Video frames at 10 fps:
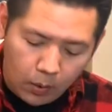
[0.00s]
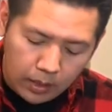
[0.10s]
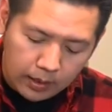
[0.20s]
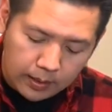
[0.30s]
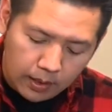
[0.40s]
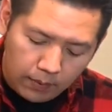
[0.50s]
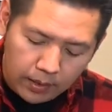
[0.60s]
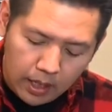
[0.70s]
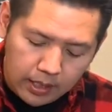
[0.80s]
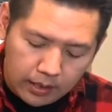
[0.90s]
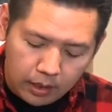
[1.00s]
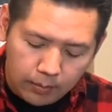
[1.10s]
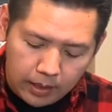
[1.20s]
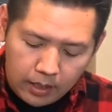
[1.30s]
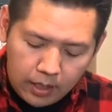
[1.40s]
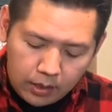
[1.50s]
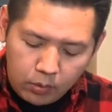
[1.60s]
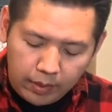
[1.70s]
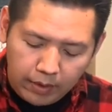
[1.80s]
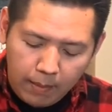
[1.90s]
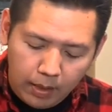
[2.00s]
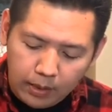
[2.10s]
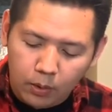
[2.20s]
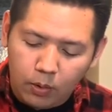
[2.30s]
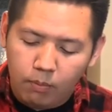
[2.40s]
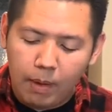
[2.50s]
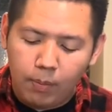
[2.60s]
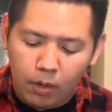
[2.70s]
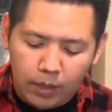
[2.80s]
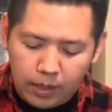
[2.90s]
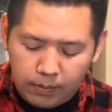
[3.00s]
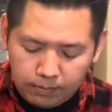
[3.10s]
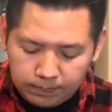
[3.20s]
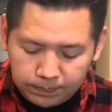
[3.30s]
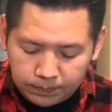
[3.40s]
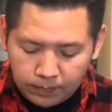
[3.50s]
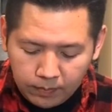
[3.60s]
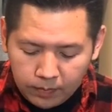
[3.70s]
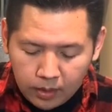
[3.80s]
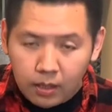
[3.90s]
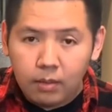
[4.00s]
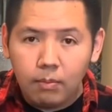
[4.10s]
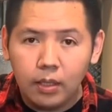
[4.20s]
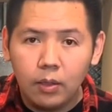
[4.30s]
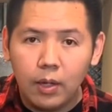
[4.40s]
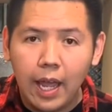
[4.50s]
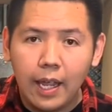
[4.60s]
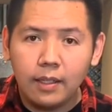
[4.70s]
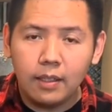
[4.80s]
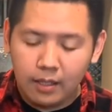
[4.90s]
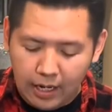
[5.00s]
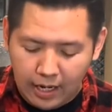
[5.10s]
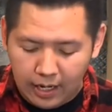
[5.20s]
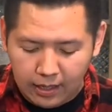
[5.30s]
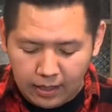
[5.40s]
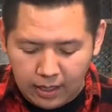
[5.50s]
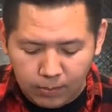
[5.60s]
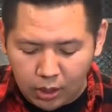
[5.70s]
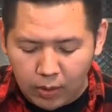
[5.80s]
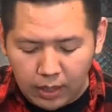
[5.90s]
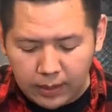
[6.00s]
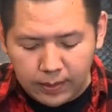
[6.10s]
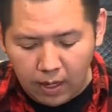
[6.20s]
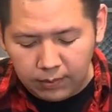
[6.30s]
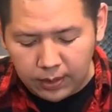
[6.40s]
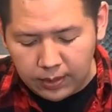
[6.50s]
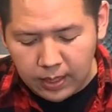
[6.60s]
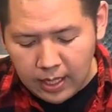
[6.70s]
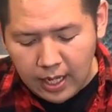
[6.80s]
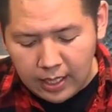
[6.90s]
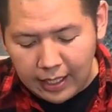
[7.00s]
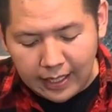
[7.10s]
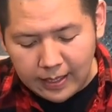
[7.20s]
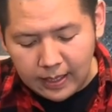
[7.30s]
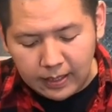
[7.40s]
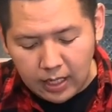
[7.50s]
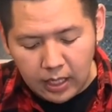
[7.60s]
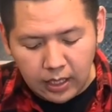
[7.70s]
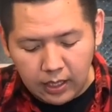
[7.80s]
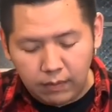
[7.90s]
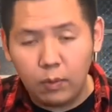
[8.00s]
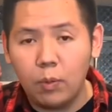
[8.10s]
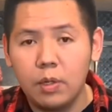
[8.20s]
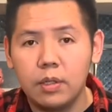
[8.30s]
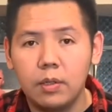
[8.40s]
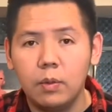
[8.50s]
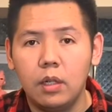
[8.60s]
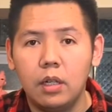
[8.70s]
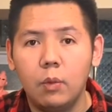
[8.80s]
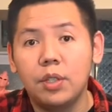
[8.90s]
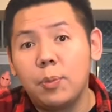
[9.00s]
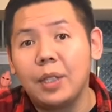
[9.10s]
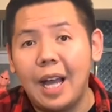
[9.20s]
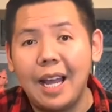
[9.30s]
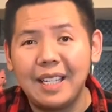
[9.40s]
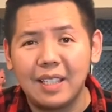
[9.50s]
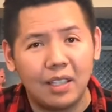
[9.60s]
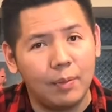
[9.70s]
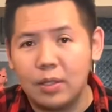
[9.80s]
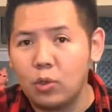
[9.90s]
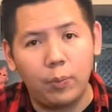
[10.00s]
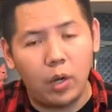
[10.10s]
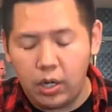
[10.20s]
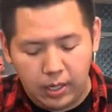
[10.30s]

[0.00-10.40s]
to dissolve the honey a little bit, so I grab my boy right here, my little hand, and I'm just trying to dissolve this. Like I said, the honey, if you want to, once you put the ice, it's gonna be super hard